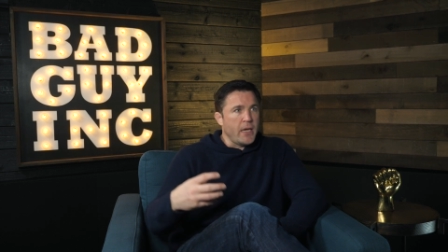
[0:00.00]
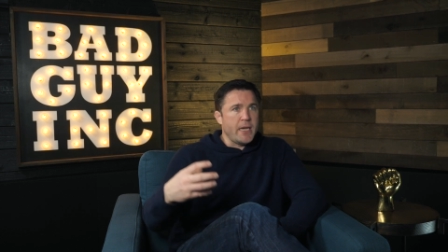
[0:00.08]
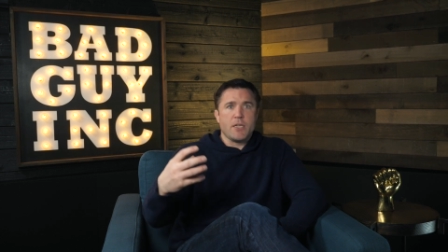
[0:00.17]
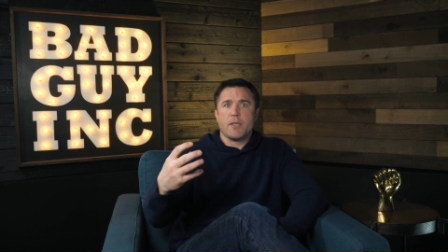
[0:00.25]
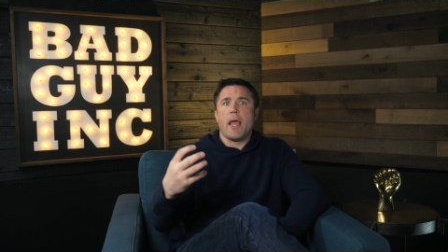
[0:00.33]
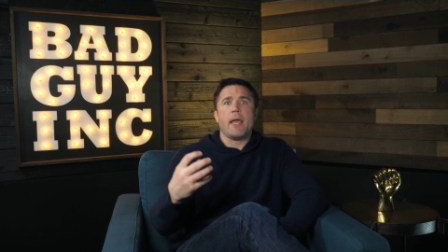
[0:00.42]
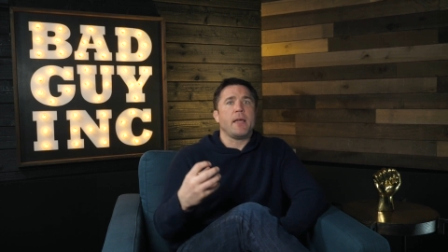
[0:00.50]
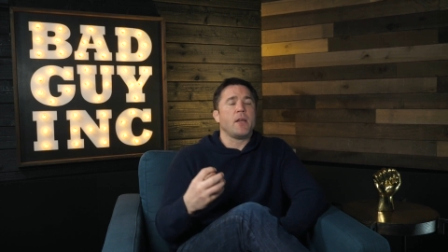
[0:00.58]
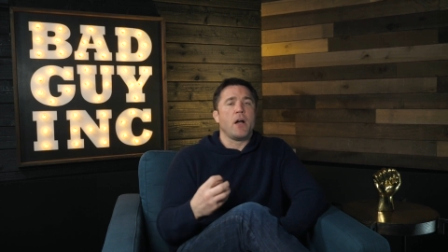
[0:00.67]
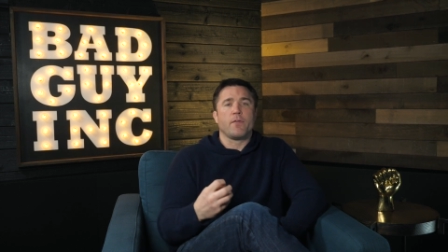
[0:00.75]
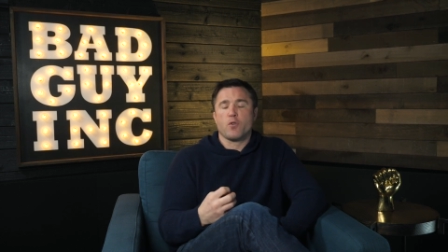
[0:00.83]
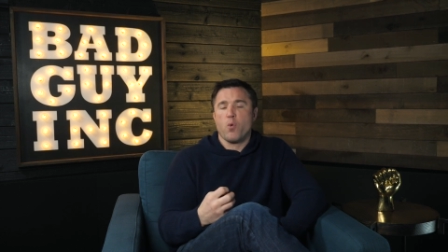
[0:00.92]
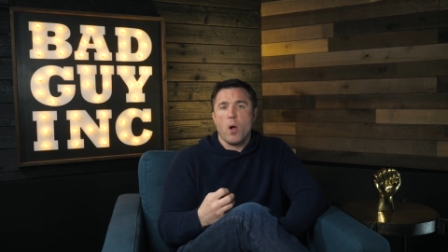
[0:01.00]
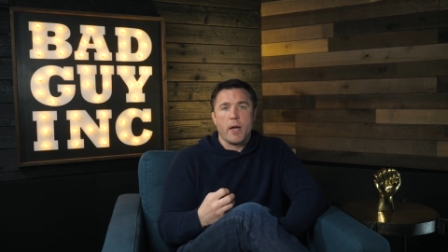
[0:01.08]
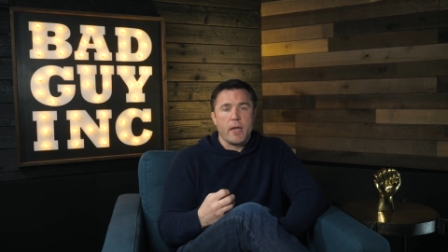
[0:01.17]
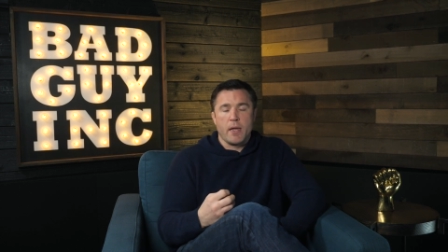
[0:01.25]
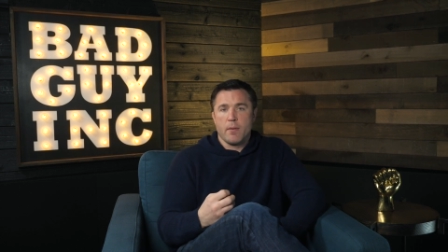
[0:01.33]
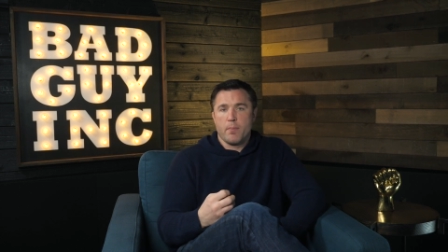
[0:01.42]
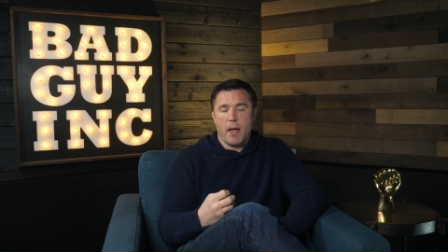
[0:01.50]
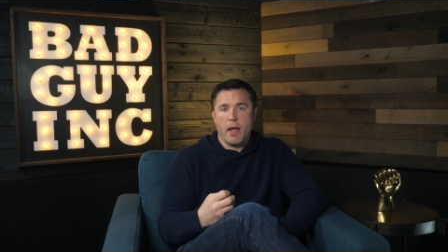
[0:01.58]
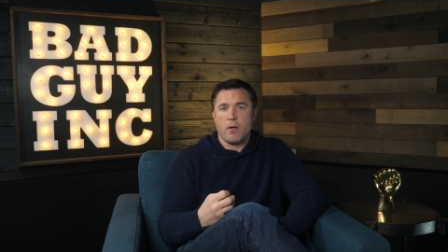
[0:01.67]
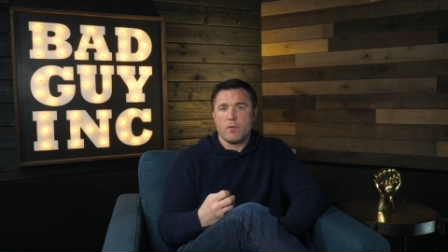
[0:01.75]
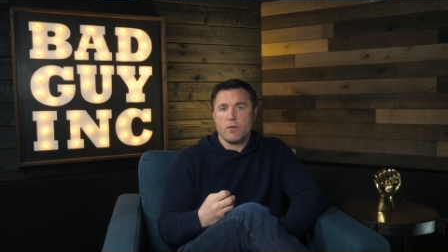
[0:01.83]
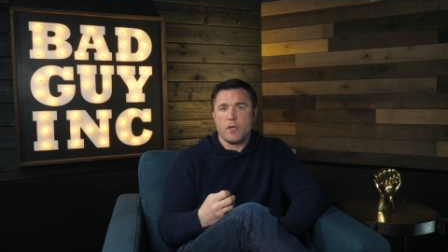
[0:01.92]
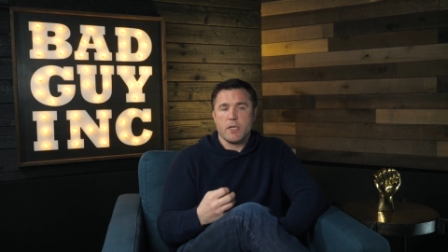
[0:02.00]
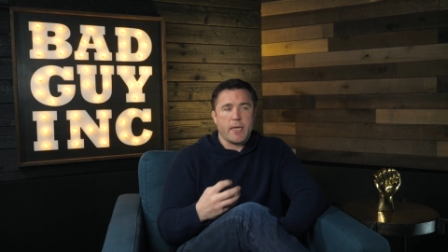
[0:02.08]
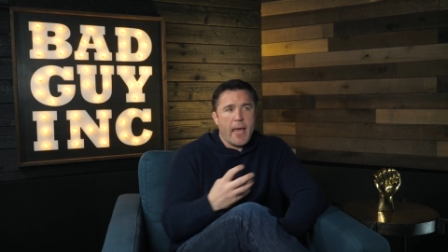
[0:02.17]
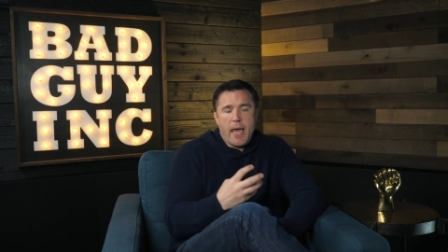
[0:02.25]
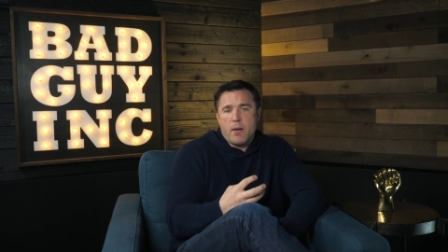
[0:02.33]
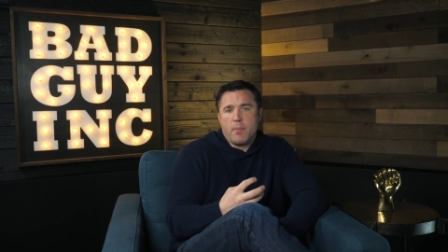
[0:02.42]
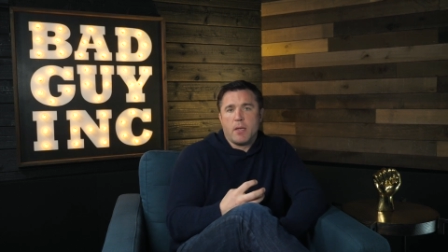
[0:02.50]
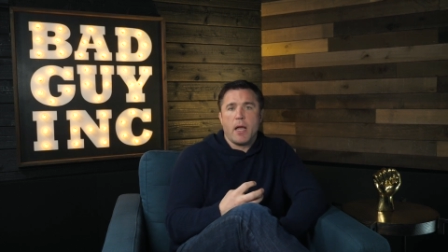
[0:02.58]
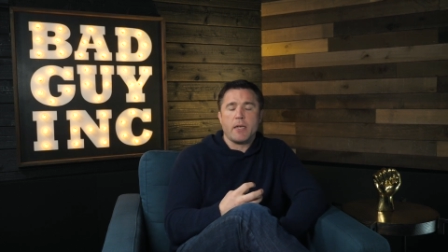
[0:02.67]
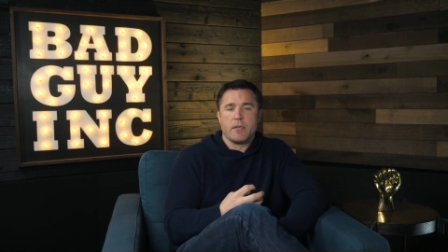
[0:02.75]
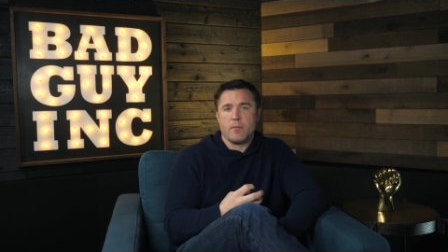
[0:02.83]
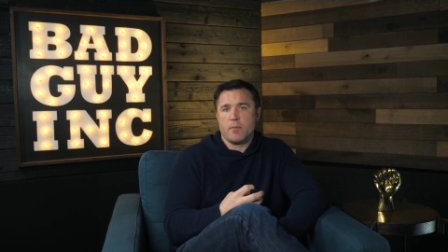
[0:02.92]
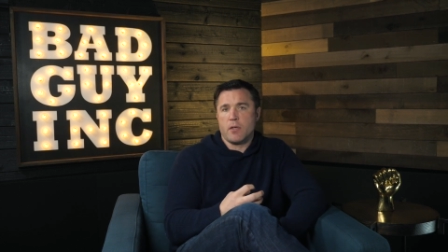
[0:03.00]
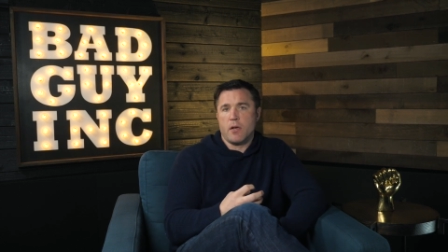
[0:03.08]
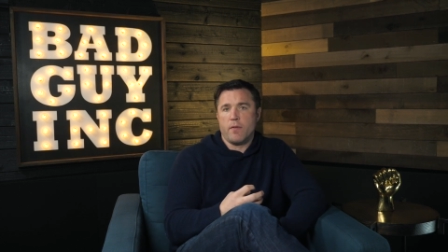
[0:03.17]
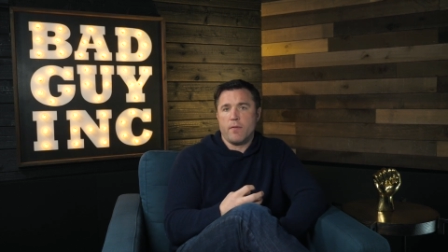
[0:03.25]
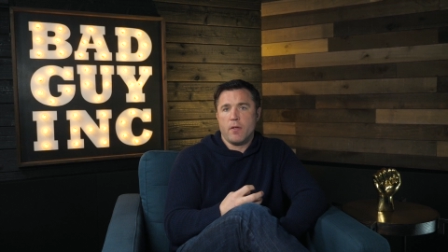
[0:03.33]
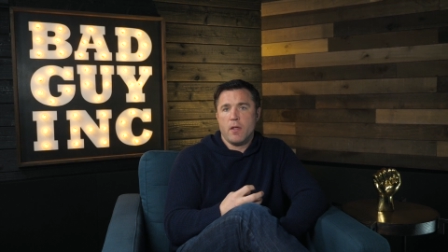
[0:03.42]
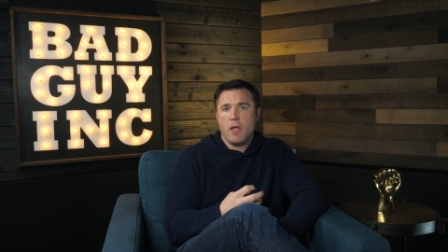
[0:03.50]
He's taken off 20 pounds. He's cannibalized himself.